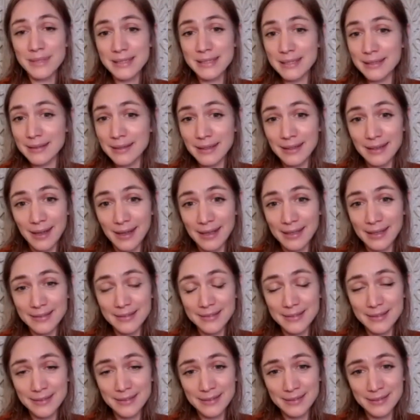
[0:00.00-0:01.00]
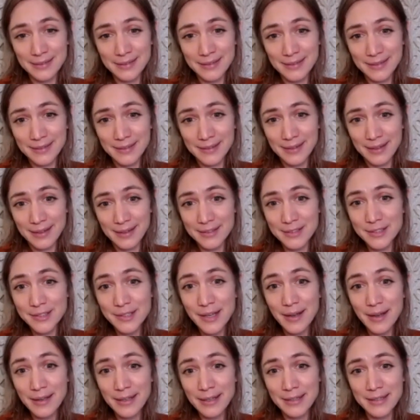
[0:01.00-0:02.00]
to the light and
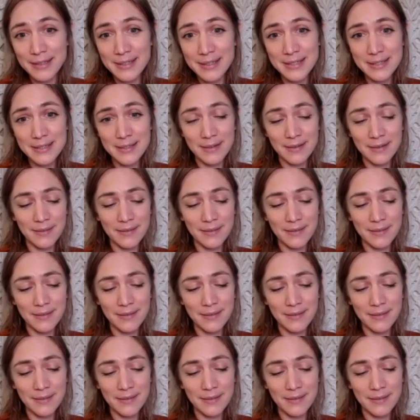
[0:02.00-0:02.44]
shines.